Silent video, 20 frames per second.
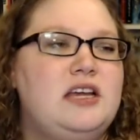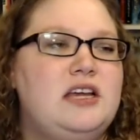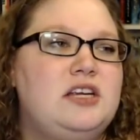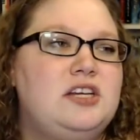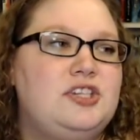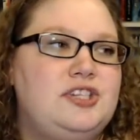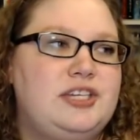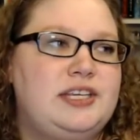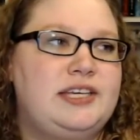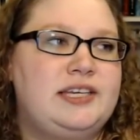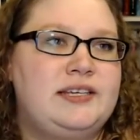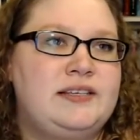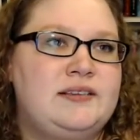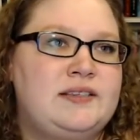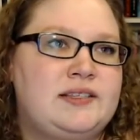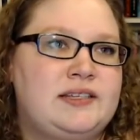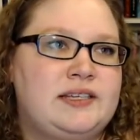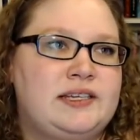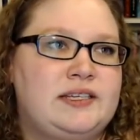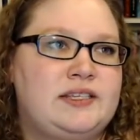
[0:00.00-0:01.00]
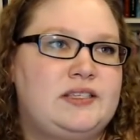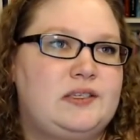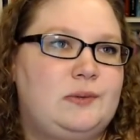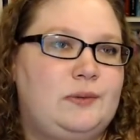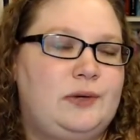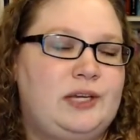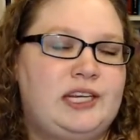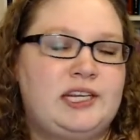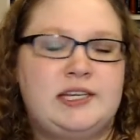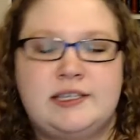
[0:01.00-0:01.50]
She is the
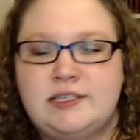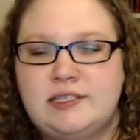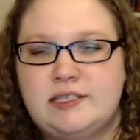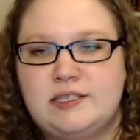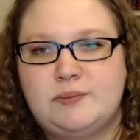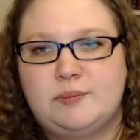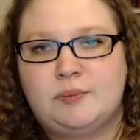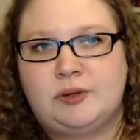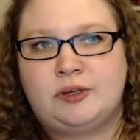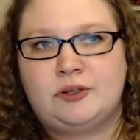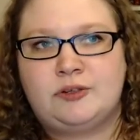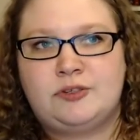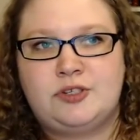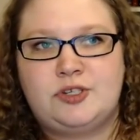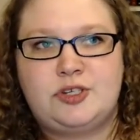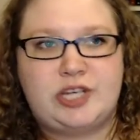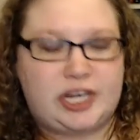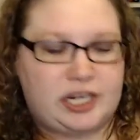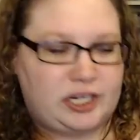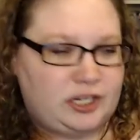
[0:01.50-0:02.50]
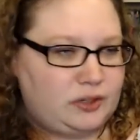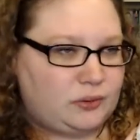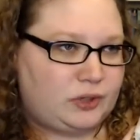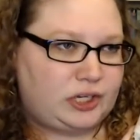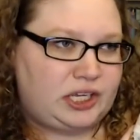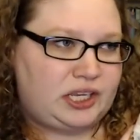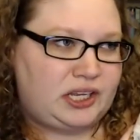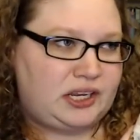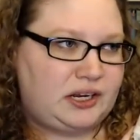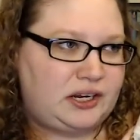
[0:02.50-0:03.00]
sweetest, most
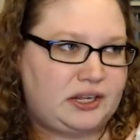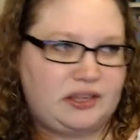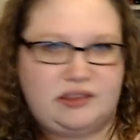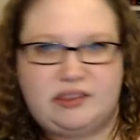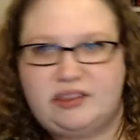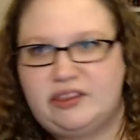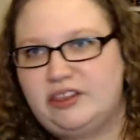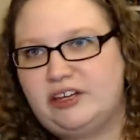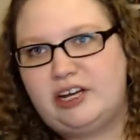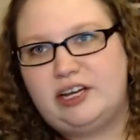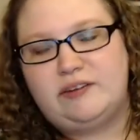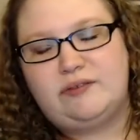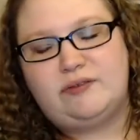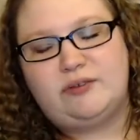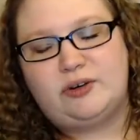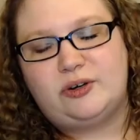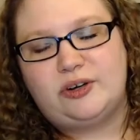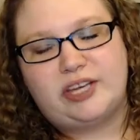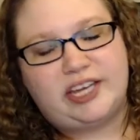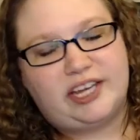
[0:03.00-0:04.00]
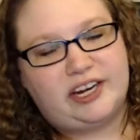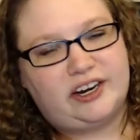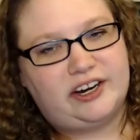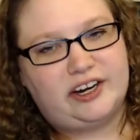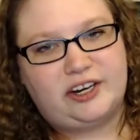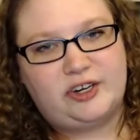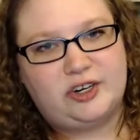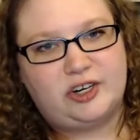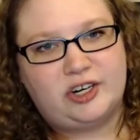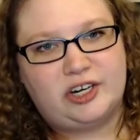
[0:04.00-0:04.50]
genuine, thoughtful
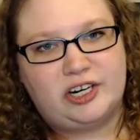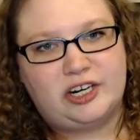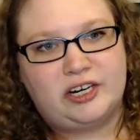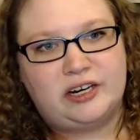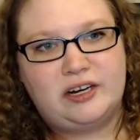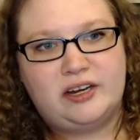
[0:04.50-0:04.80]
character.